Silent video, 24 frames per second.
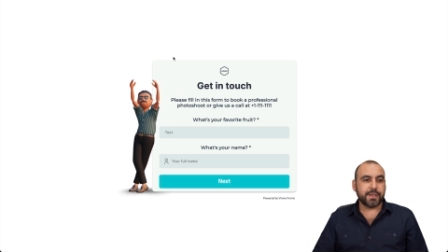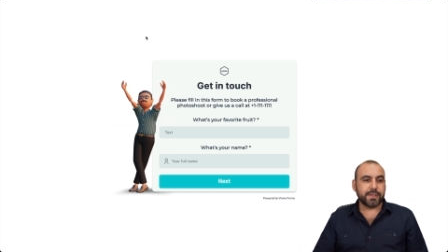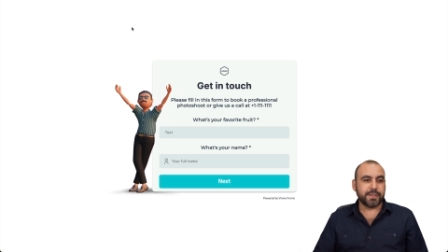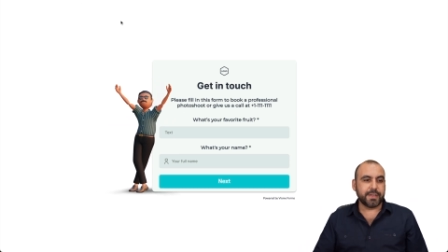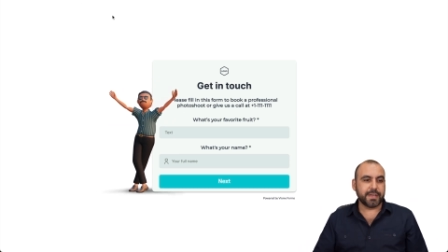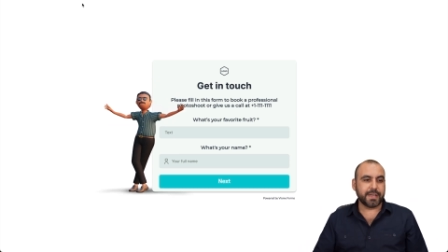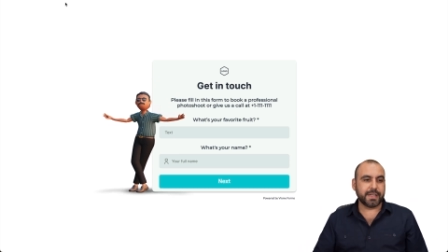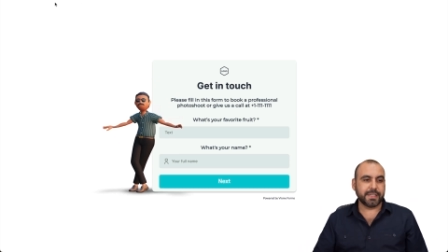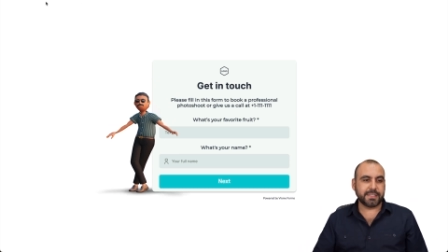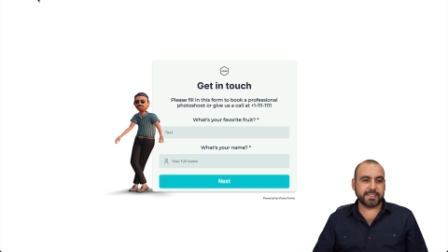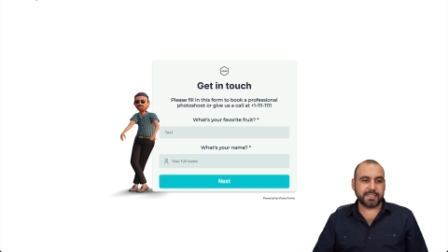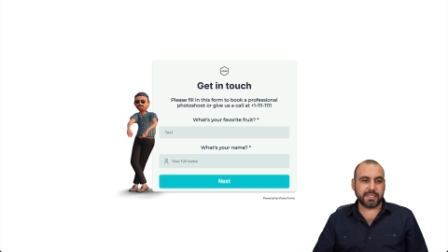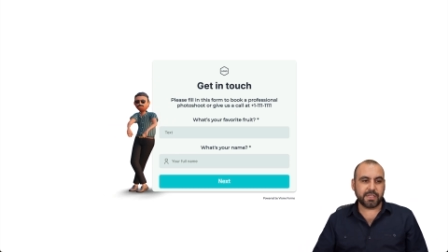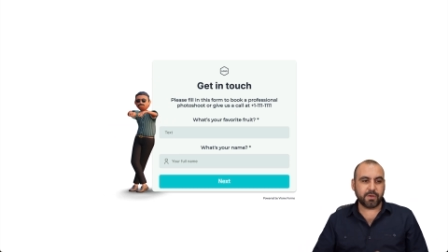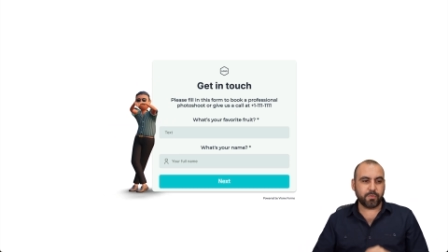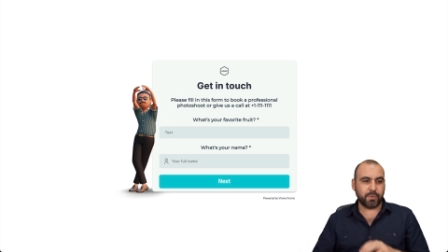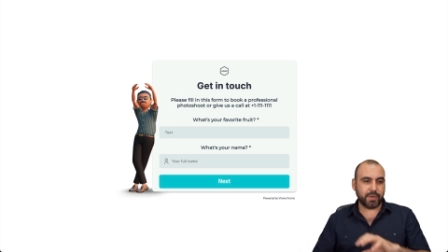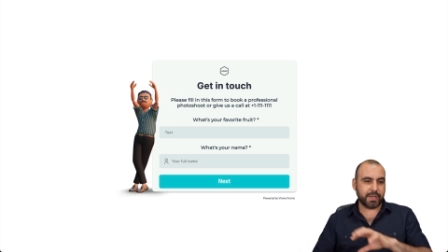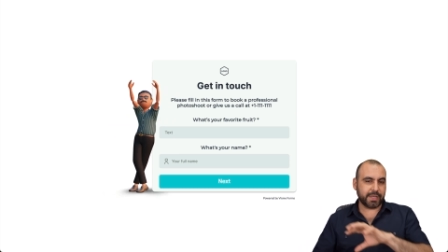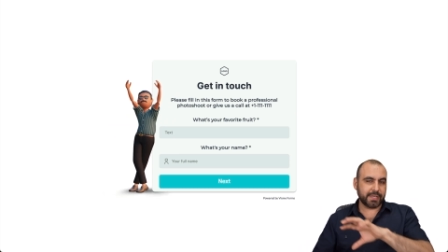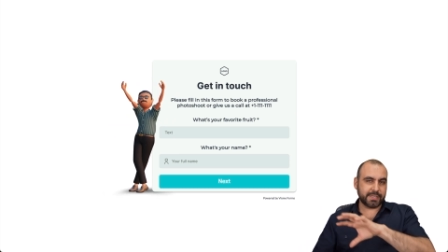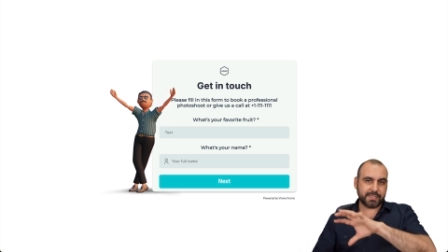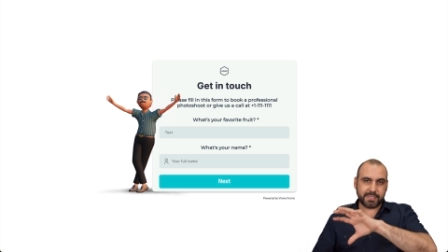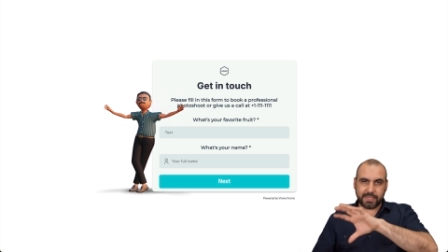you can see
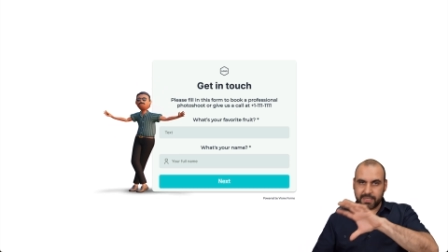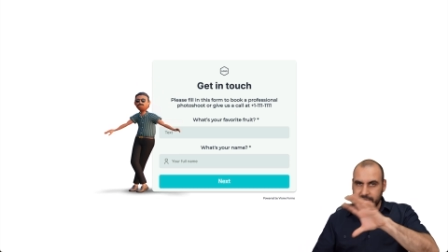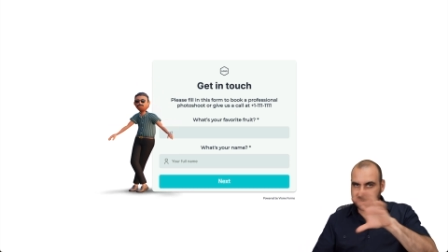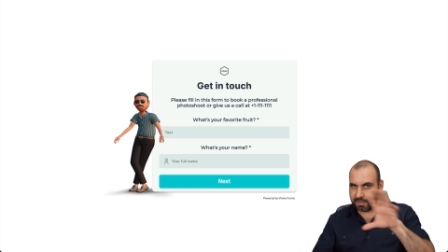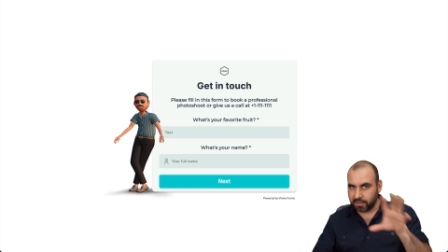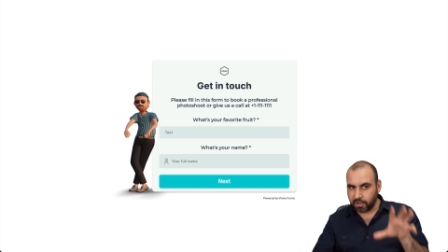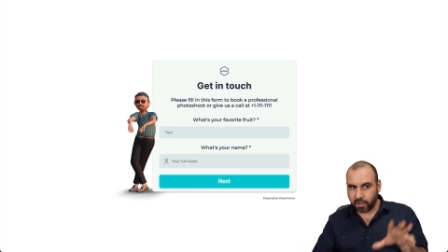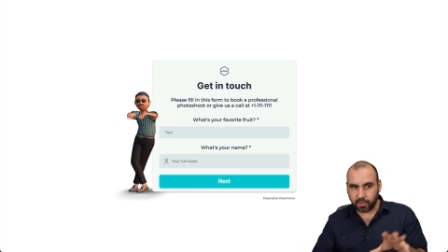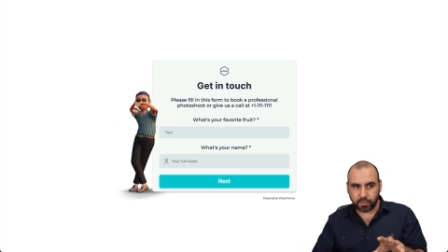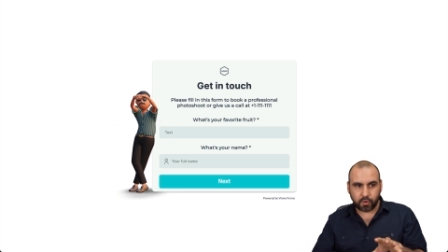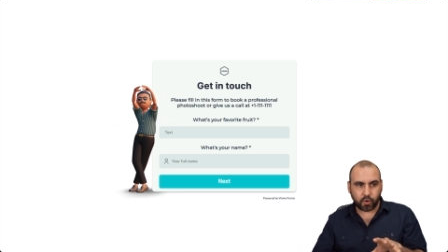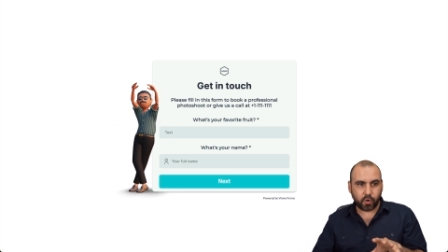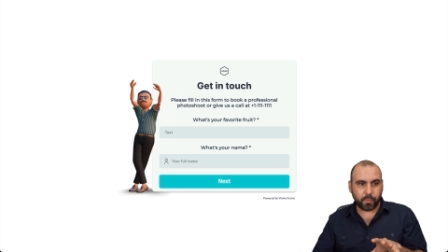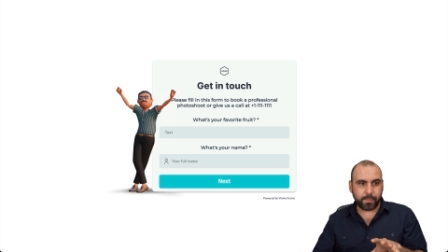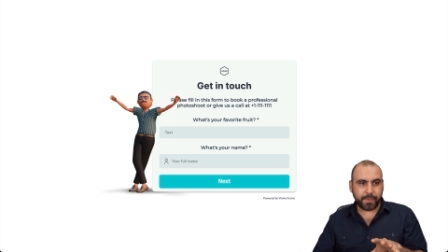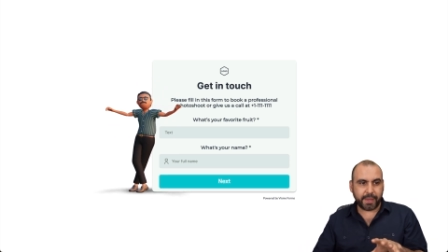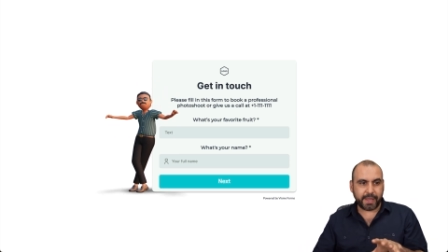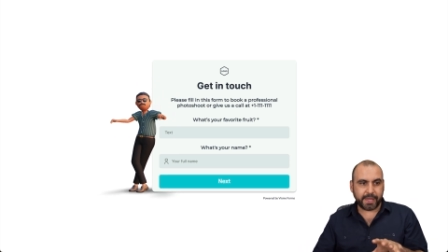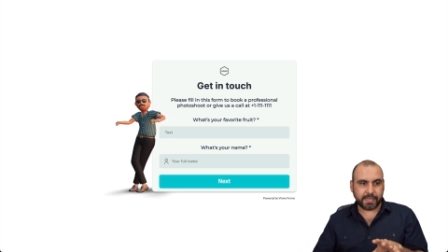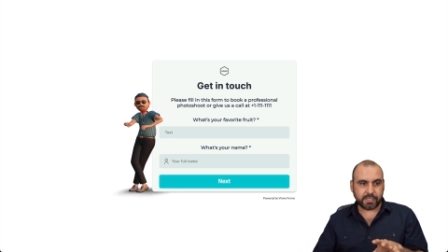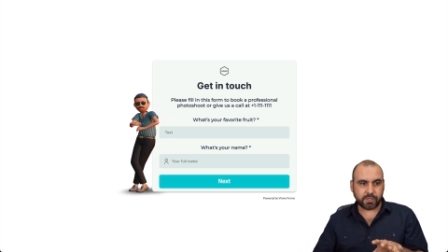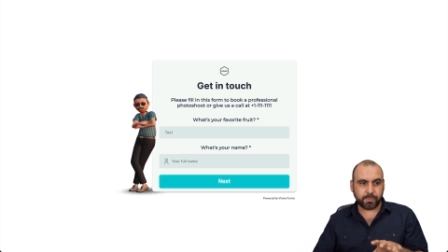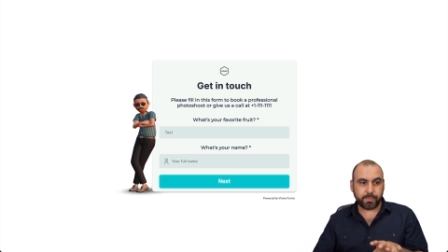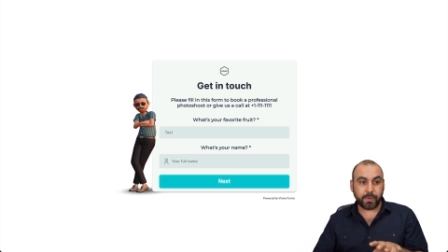we can see it on the whole
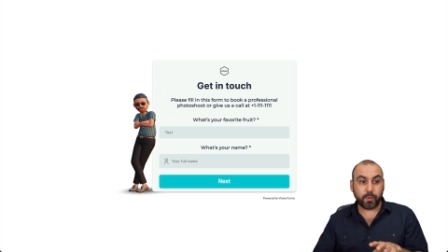page,